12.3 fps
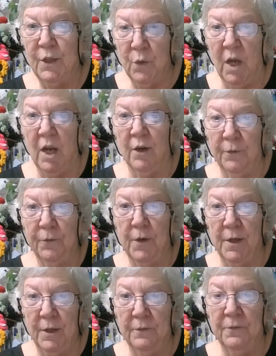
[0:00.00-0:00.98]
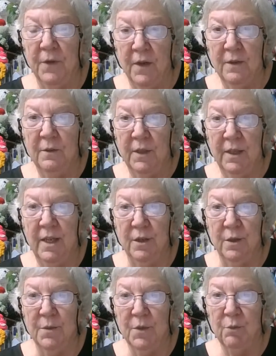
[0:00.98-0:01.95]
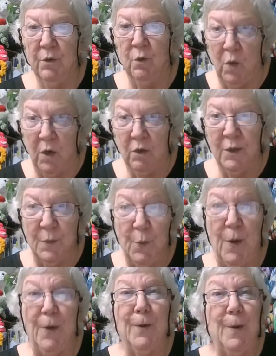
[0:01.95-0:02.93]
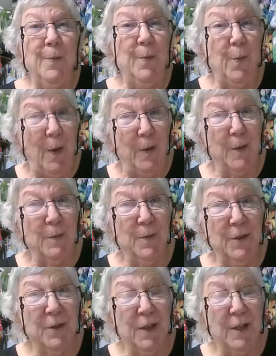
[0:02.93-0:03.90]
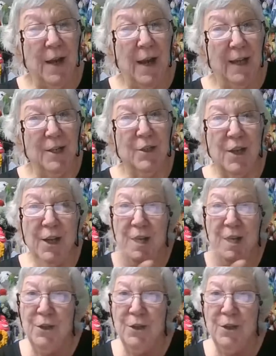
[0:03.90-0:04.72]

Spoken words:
You are a friend of Kim's. Well, welcome, welcome, welcome to the cottage.